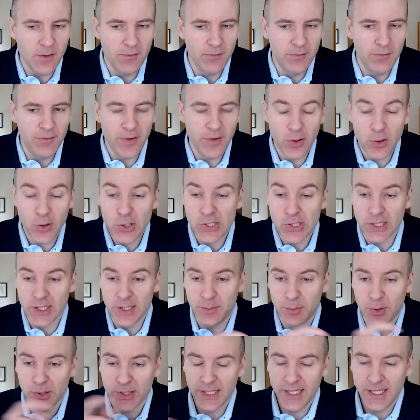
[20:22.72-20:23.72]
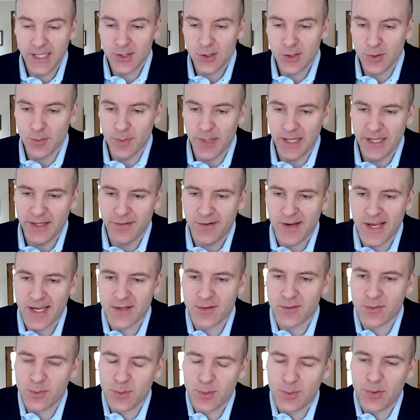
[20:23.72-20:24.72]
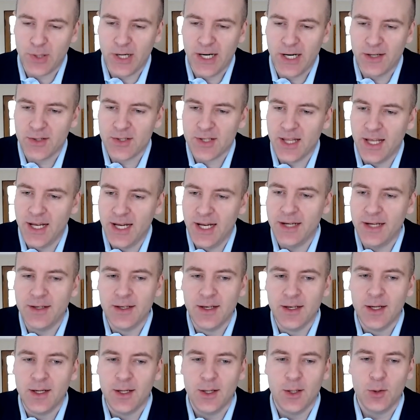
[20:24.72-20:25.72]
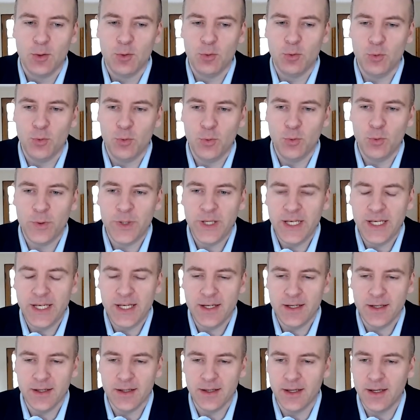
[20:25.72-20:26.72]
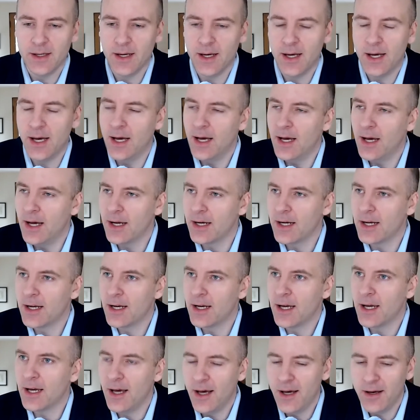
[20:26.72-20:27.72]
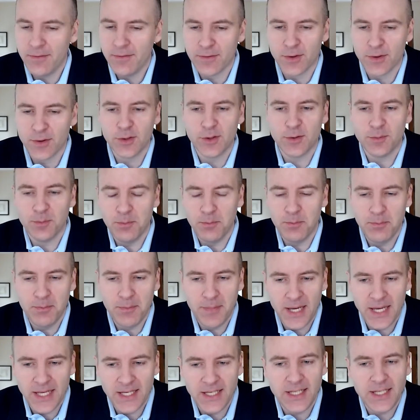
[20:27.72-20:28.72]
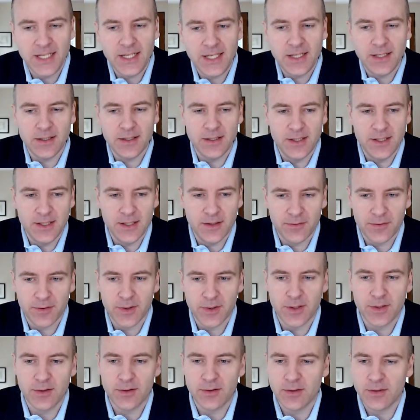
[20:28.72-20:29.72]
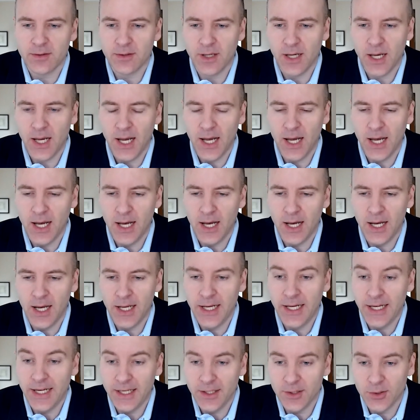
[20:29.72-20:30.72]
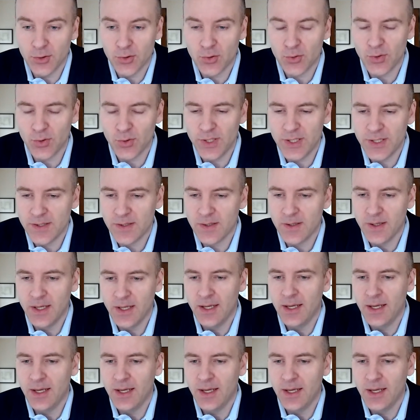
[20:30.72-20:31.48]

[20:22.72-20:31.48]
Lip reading: Very deliberately, as you might have guessed from the prior slide, we covered many different industries.